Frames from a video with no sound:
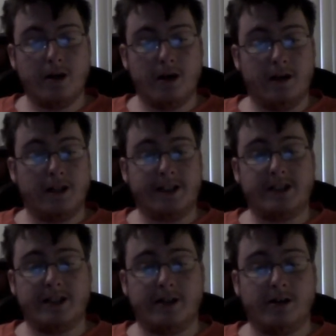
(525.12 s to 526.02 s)
And that's
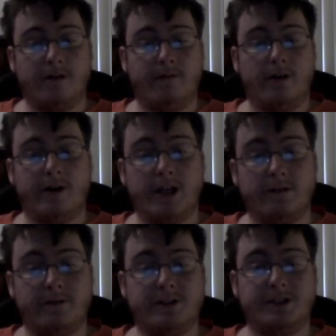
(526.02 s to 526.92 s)
it. Overall, I
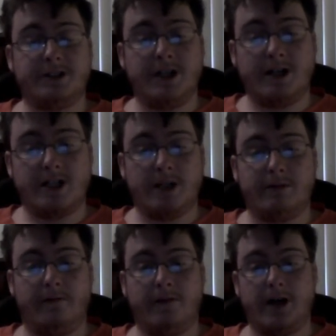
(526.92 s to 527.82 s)
give the dictatorship a
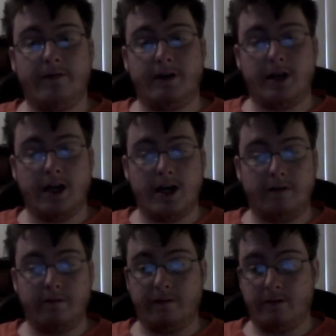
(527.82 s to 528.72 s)
five and a
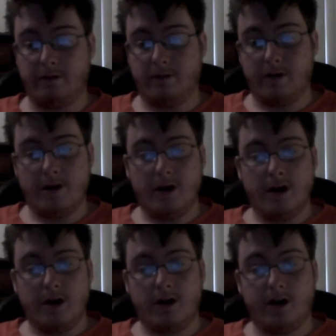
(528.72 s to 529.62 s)
half.
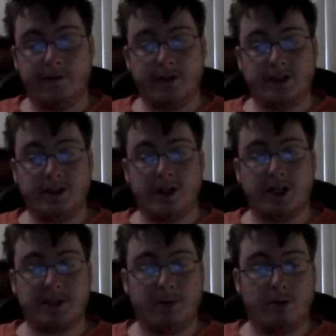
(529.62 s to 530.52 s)
It often
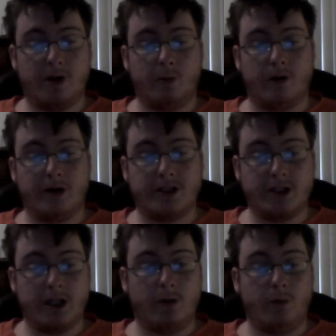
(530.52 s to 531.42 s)
sucks, but when it works,
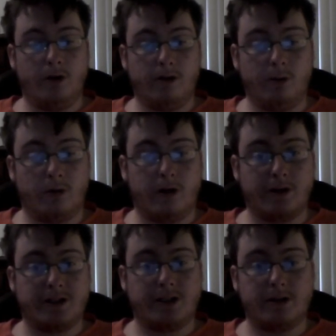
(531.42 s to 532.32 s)
it really
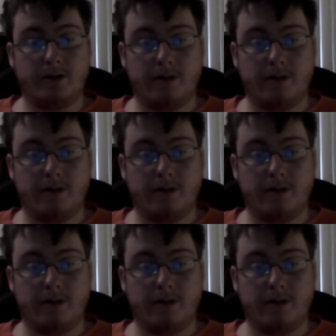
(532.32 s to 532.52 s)
works.